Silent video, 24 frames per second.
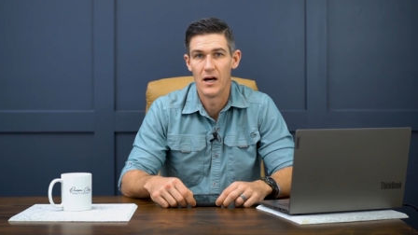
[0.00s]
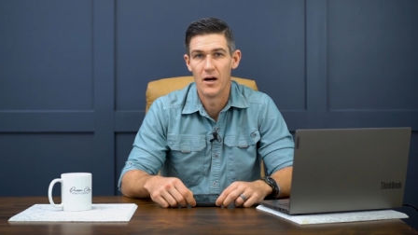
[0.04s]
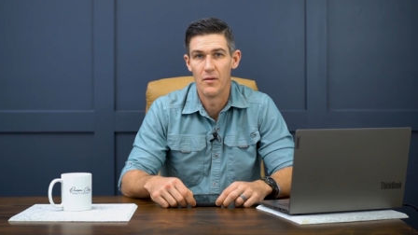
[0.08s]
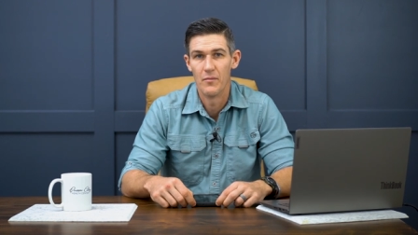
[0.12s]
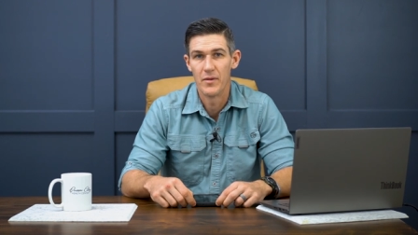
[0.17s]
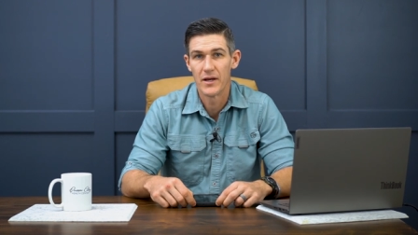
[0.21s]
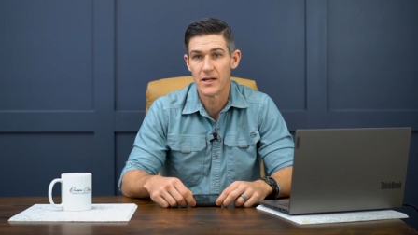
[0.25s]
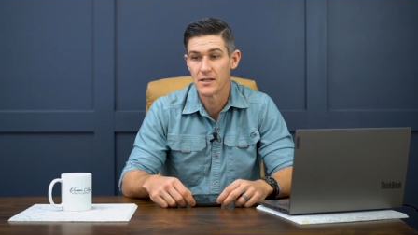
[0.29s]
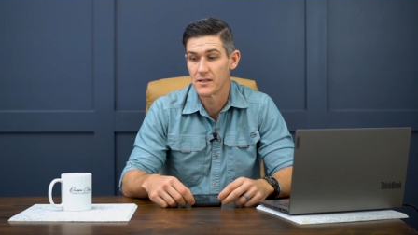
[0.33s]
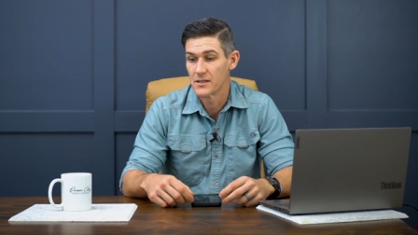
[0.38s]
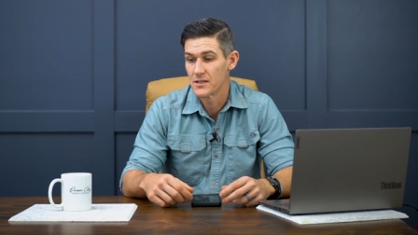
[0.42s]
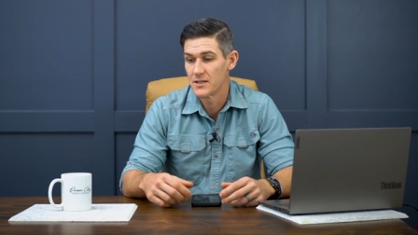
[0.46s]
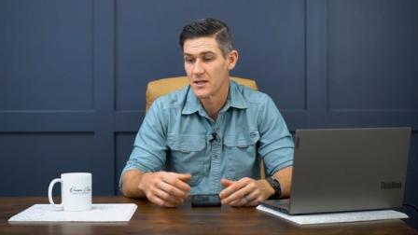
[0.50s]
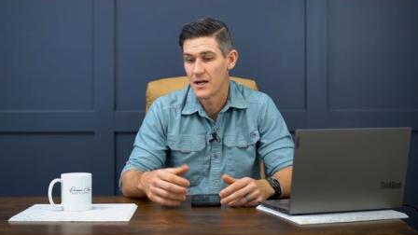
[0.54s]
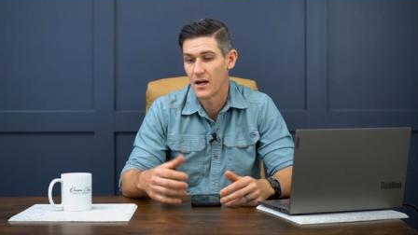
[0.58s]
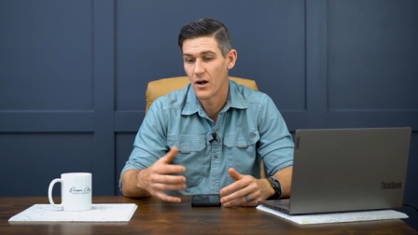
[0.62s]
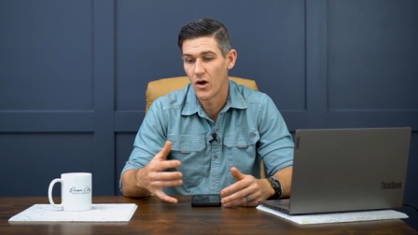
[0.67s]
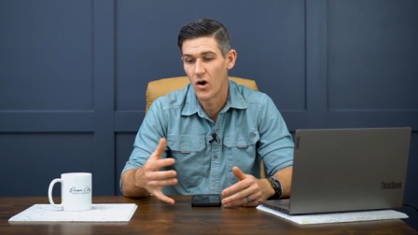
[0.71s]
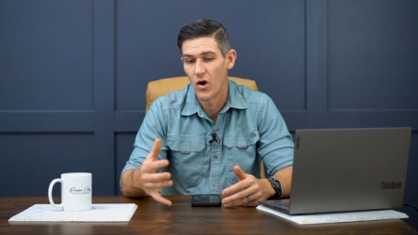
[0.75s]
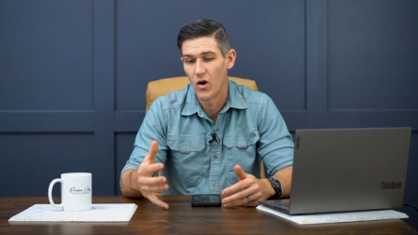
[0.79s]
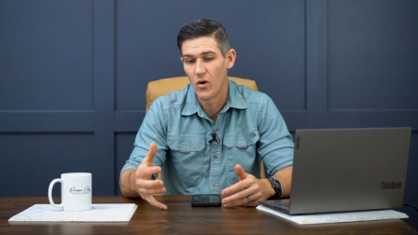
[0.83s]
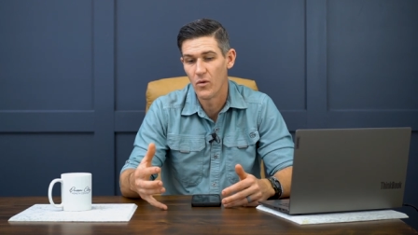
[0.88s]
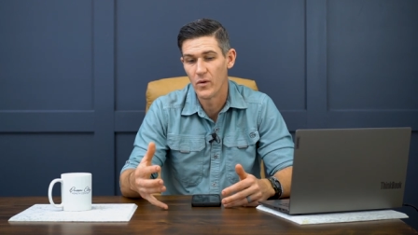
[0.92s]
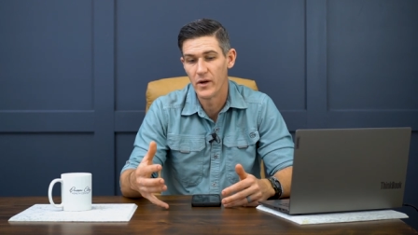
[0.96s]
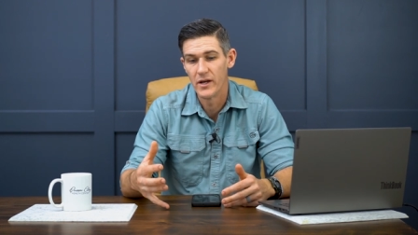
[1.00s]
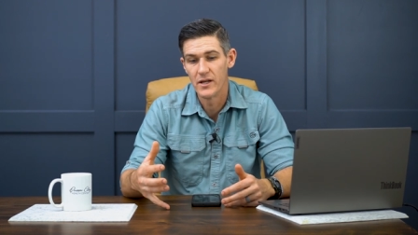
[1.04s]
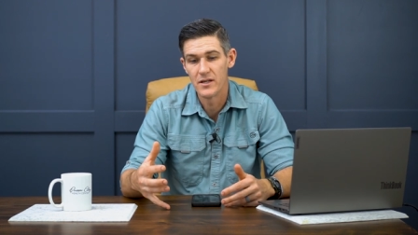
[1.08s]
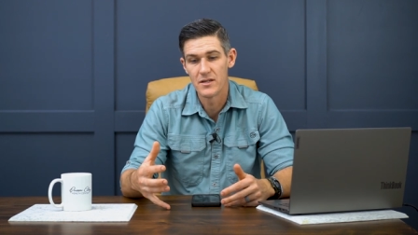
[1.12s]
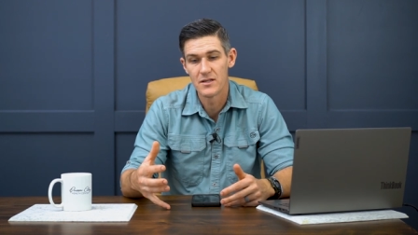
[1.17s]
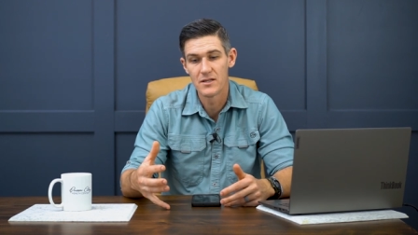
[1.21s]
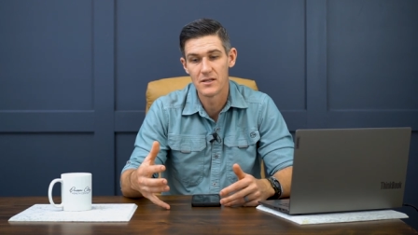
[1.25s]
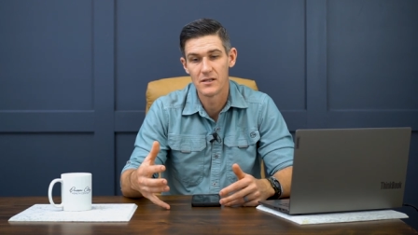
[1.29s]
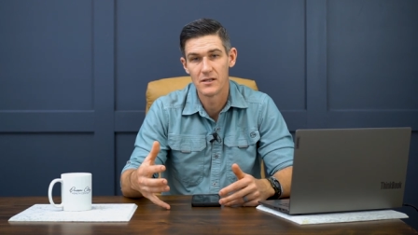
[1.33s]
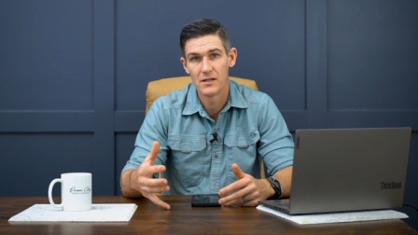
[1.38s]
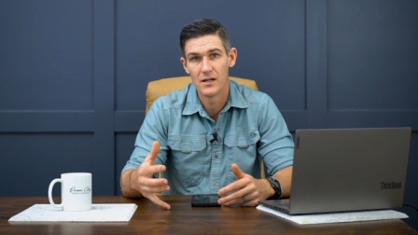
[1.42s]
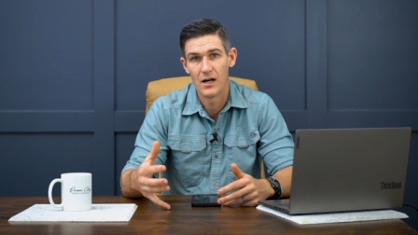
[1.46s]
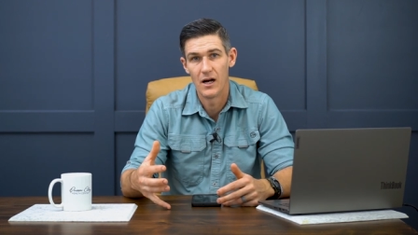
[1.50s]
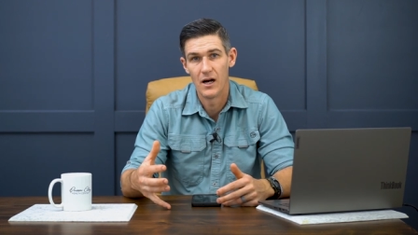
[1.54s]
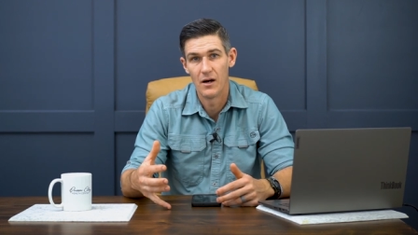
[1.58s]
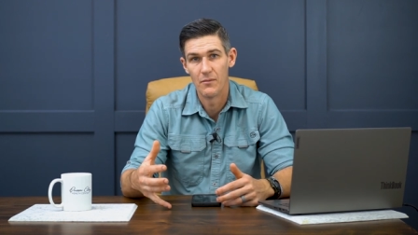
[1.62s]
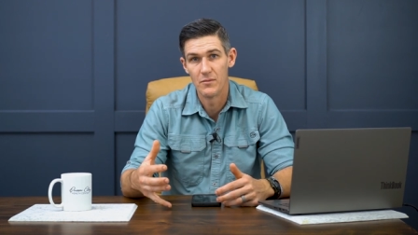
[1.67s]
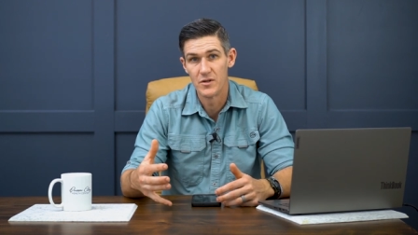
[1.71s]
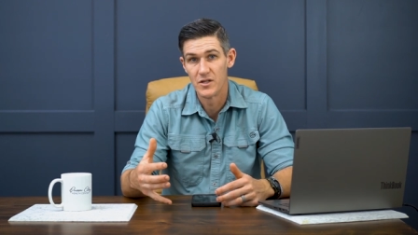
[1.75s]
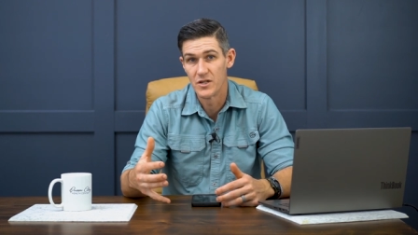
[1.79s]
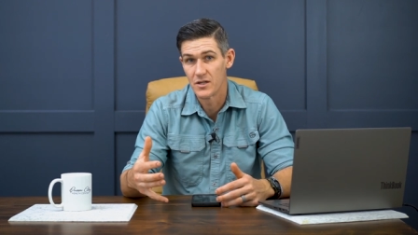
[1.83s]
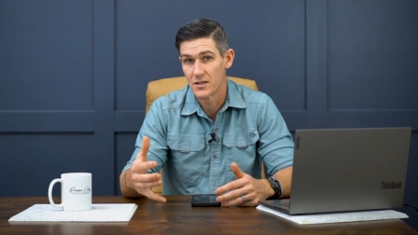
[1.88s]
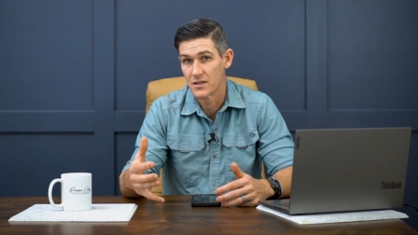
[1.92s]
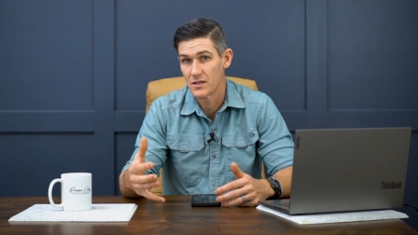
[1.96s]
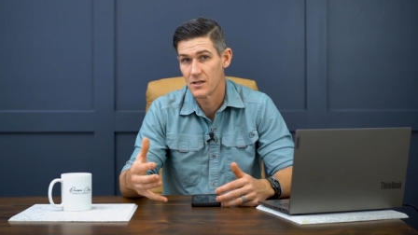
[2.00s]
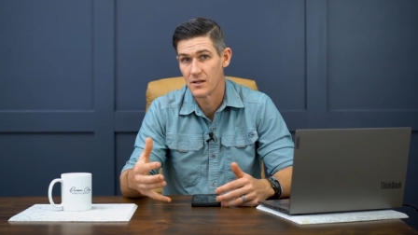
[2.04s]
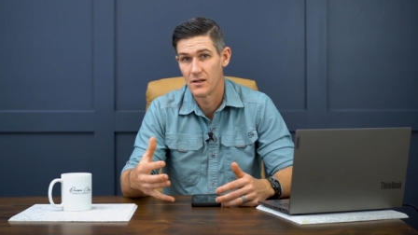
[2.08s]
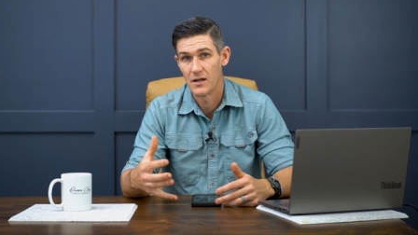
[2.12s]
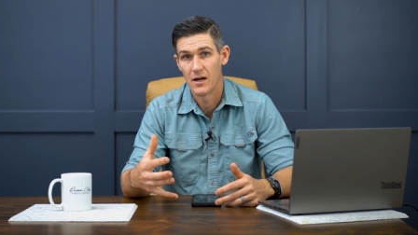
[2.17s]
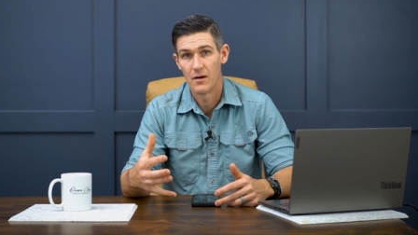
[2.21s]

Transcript: because it's not always just